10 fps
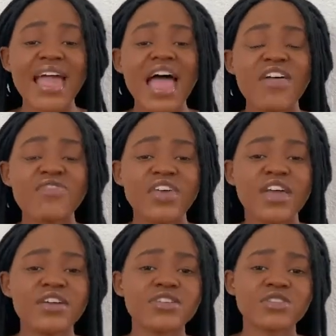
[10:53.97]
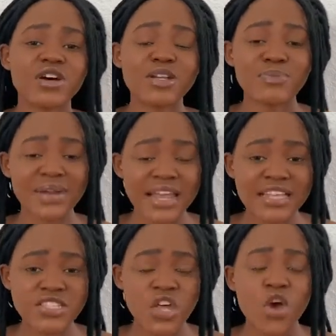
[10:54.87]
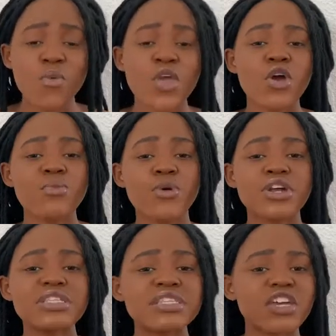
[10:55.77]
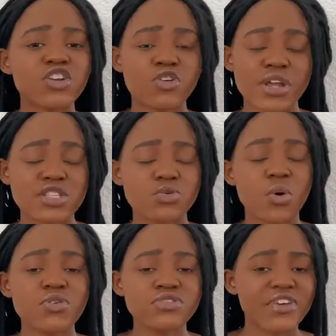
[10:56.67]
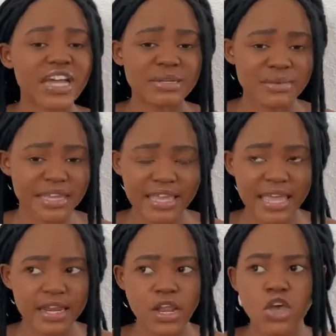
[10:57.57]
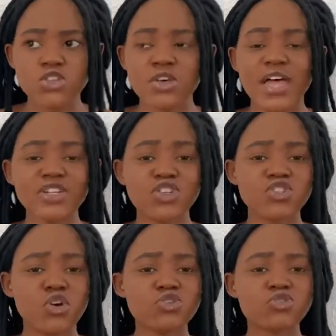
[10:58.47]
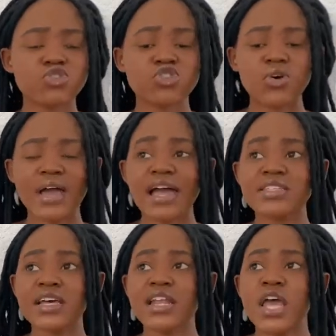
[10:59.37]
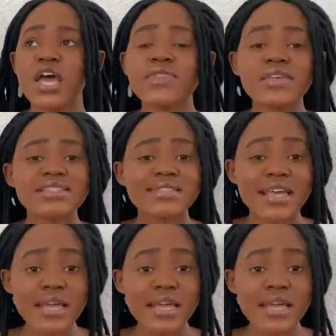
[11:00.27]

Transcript: And there is not a place where your mercy and grace won't find me again. So that just goes to show, guys, that the same